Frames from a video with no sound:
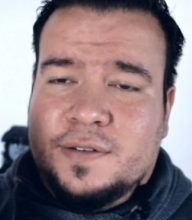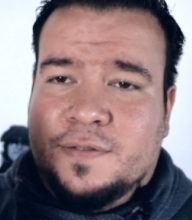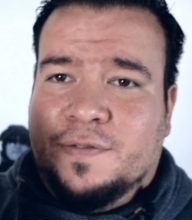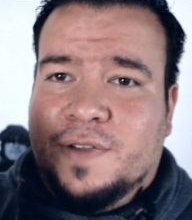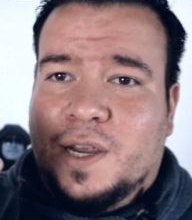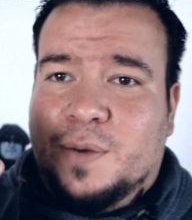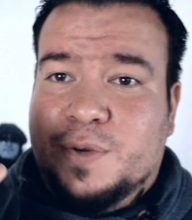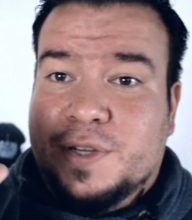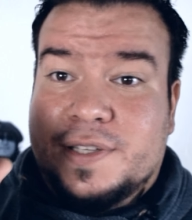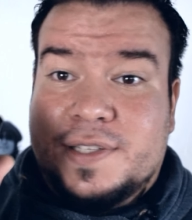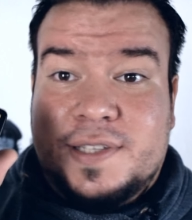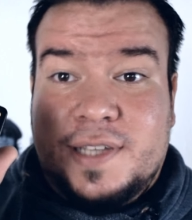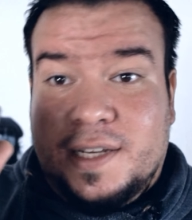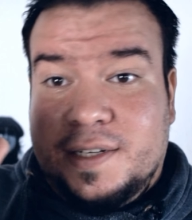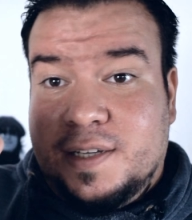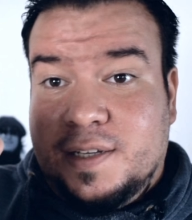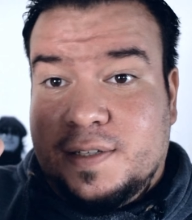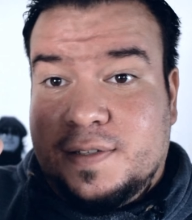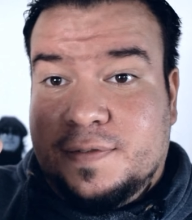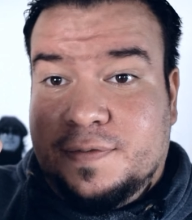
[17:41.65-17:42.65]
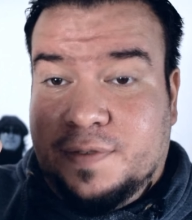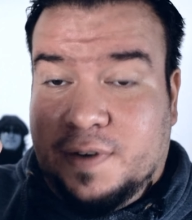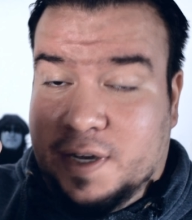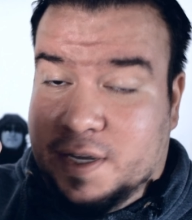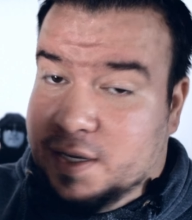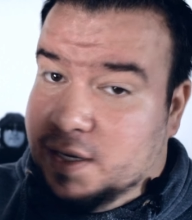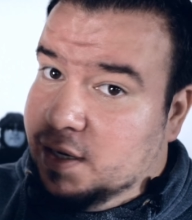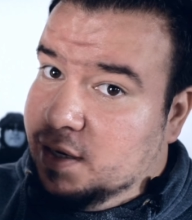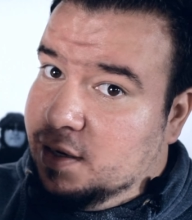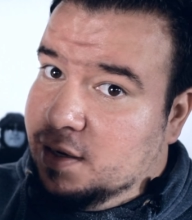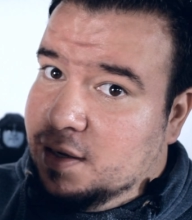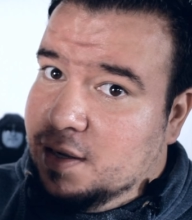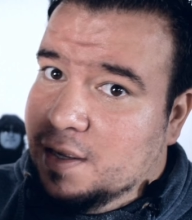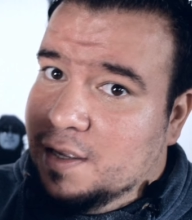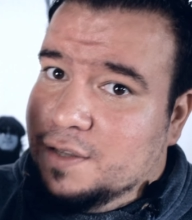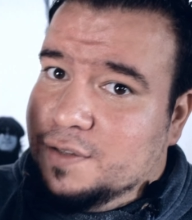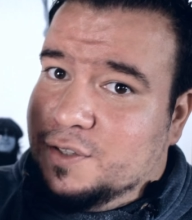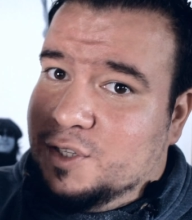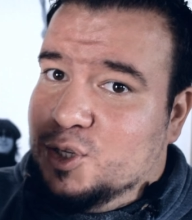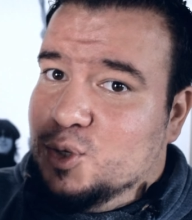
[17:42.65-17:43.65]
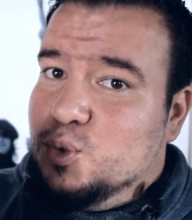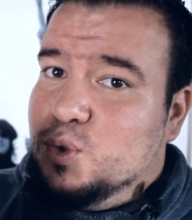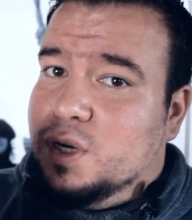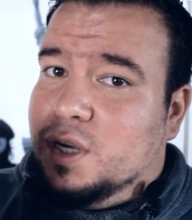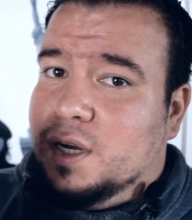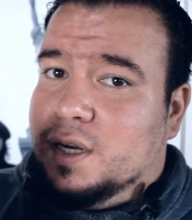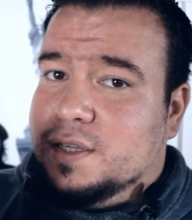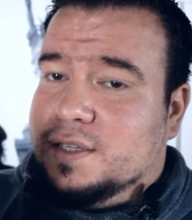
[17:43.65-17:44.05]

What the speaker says: very satisfying tuner,